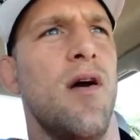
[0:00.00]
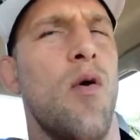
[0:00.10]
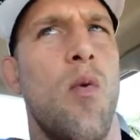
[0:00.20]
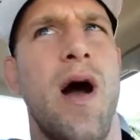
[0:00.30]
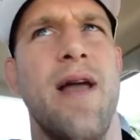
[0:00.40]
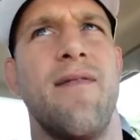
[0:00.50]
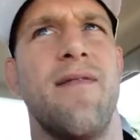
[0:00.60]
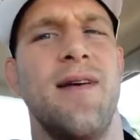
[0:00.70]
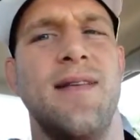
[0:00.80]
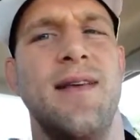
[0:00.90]

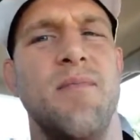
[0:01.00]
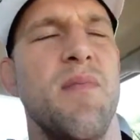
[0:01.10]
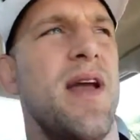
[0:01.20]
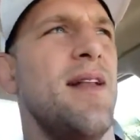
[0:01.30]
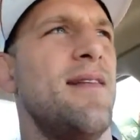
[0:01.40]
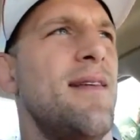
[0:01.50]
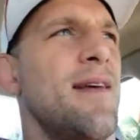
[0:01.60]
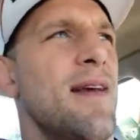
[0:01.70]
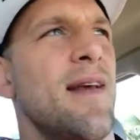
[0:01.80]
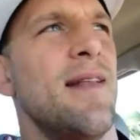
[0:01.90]
wife, a teammate
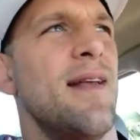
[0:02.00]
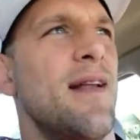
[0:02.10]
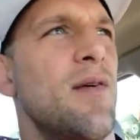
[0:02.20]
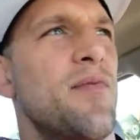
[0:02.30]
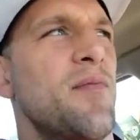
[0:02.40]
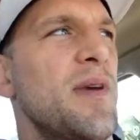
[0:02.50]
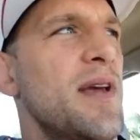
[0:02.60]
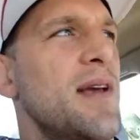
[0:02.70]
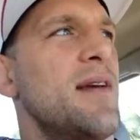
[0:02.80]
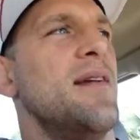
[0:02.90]
that helps
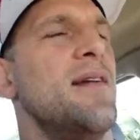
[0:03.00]
me,